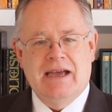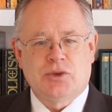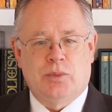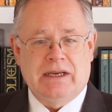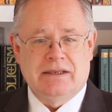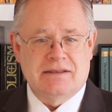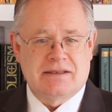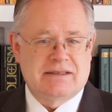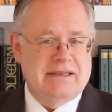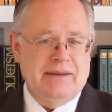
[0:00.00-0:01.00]
as well
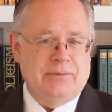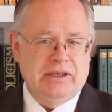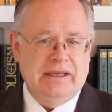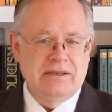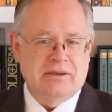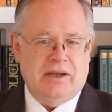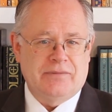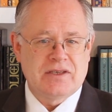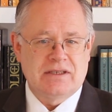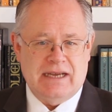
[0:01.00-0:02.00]
as Damon
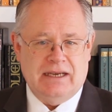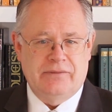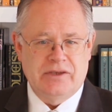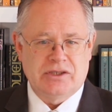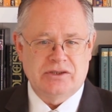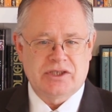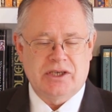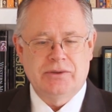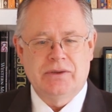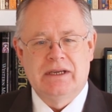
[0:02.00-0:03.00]
Lindelof's television
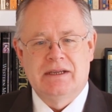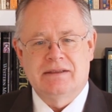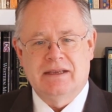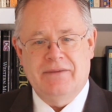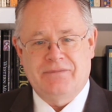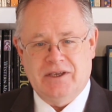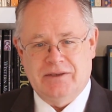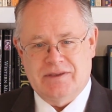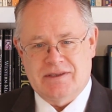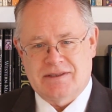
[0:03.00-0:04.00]
show The
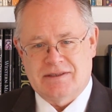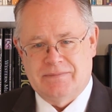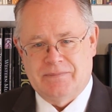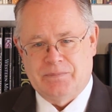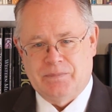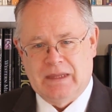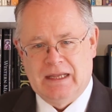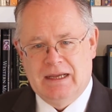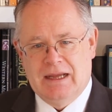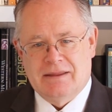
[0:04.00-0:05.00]
Leftovers.
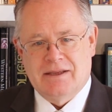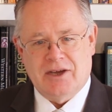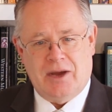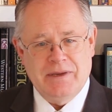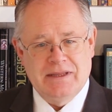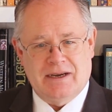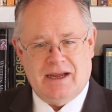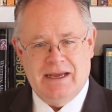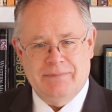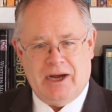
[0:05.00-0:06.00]
The copy
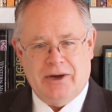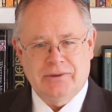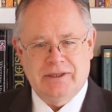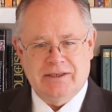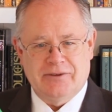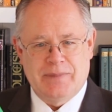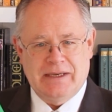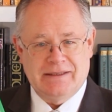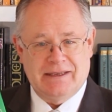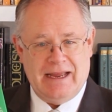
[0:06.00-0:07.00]
that I am holding of
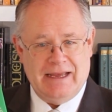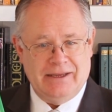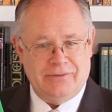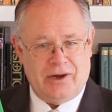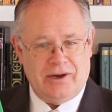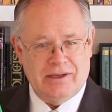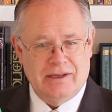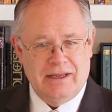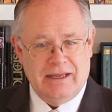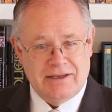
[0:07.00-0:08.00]
Picnic at Hanging
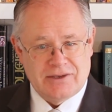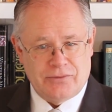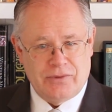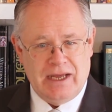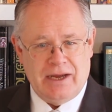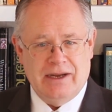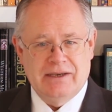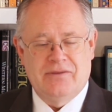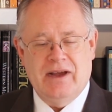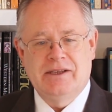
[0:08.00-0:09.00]
Rock is a rare
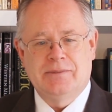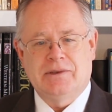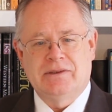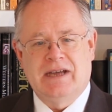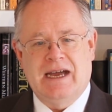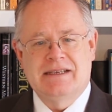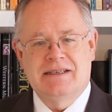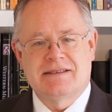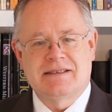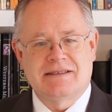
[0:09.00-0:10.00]
and valuable
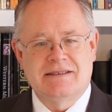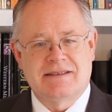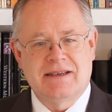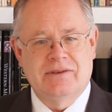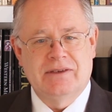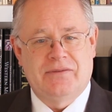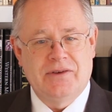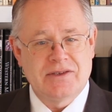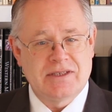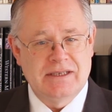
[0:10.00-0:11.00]
1967
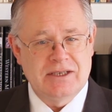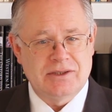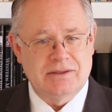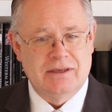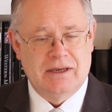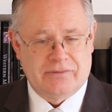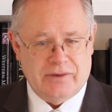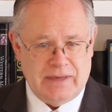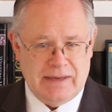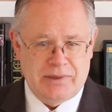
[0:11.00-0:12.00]
first edition
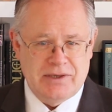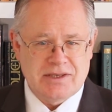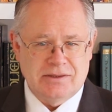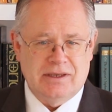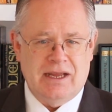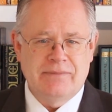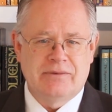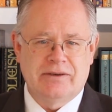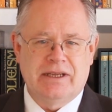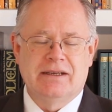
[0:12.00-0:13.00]
from my personal
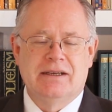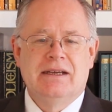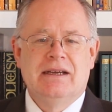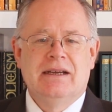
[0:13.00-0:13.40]
library.